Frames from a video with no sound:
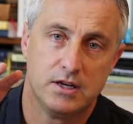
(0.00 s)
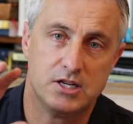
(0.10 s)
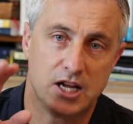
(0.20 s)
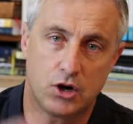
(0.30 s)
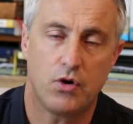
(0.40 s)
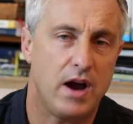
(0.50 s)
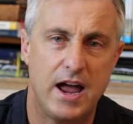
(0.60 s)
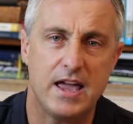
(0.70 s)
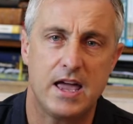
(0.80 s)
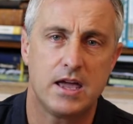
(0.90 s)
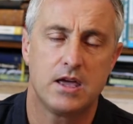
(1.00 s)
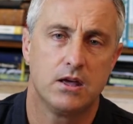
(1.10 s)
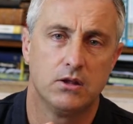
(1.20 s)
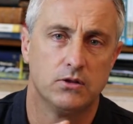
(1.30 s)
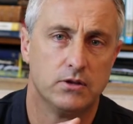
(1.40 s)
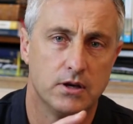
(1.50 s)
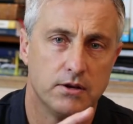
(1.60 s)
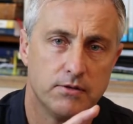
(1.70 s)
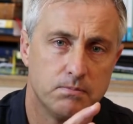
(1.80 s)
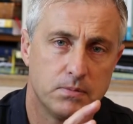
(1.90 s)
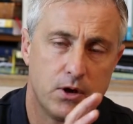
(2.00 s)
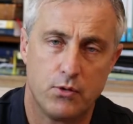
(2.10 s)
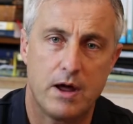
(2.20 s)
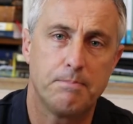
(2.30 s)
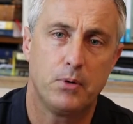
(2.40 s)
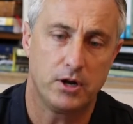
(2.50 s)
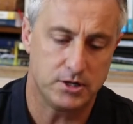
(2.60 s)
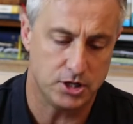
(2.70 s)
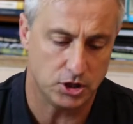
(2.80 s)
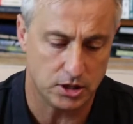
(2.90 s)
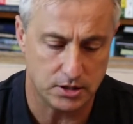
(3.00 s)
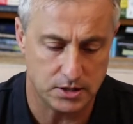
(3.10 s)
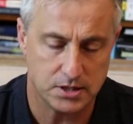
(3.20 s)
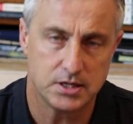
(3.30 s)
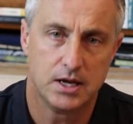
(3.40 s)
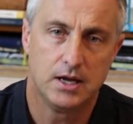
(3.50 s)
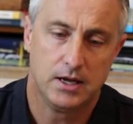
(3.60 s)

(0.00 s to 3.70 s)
decrying the corrupt politicians.